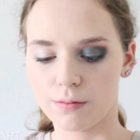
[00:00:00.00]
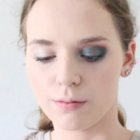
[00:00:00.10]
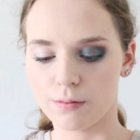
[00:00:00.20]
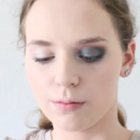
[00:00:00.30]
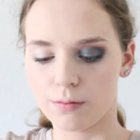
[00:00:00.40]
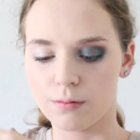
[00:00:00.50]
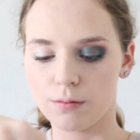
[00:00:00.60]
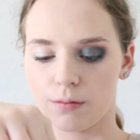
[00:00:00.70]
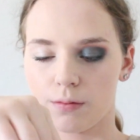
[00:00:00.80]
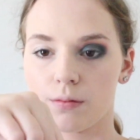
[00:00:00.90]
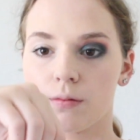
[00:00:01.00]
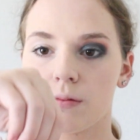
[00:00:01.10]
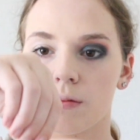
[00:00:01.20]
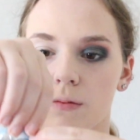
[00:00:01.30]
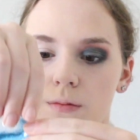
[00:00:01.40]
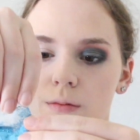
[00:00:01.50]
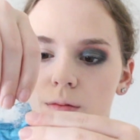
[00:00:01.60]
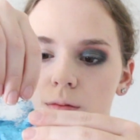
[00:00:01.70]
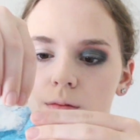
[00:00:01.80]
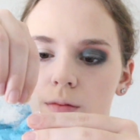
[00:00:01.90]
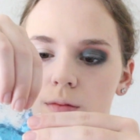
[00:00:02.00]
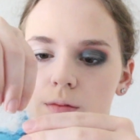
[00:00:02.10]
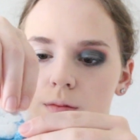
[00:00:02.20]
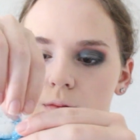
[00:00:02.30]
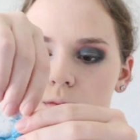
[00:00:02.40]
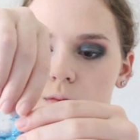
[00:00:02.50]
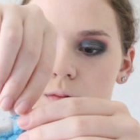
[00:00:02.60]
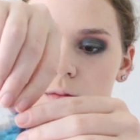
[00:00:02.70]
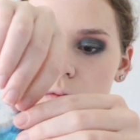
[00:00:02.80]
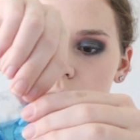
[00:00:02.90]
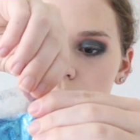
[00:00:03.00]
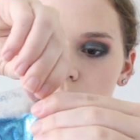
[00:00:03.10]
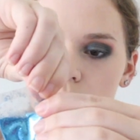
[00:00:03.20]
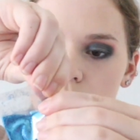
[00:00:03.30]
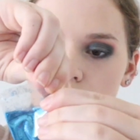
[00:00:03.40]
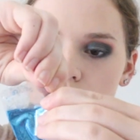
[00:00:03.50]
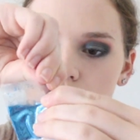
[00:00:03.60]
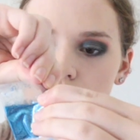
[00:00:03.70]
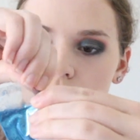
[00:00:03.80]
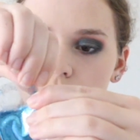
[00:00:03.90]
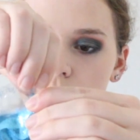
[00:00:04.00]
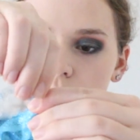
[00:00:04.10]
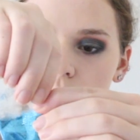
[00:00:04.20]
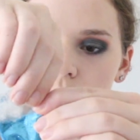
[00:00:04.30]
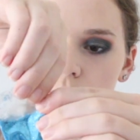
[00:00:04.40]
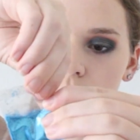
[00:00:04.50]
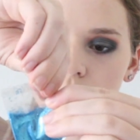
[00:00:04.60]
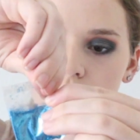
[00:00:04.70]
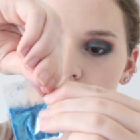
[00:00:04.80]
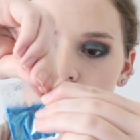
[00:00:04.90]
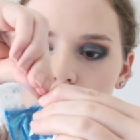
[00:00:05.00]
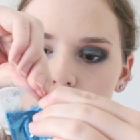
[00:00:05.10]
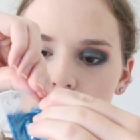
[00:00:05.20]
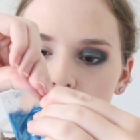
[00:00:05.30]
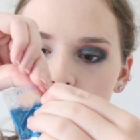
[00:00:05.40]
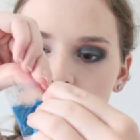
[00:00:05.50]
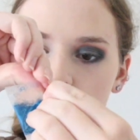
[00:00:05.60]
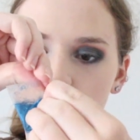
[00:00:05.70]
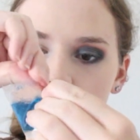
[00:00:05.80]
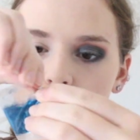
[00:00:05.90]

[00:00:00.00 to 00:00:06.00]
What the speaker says: And I'm going to try to open this, but kind of fail. It took me like several attempts.